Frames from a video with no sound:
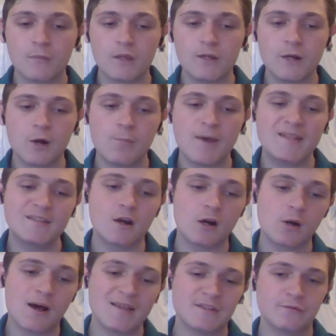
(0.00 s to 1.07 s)
you know,
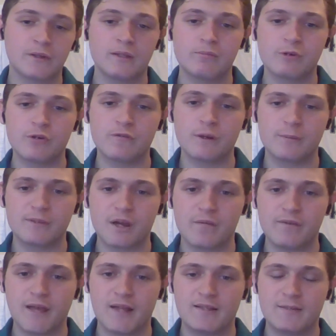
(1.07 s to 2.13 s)
Manzardo hasn't really proven
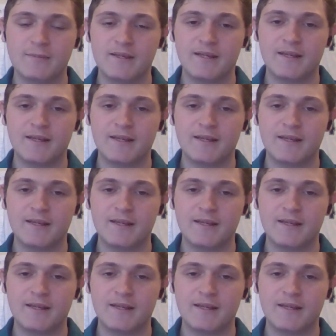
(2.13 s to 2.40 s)
himself yet to be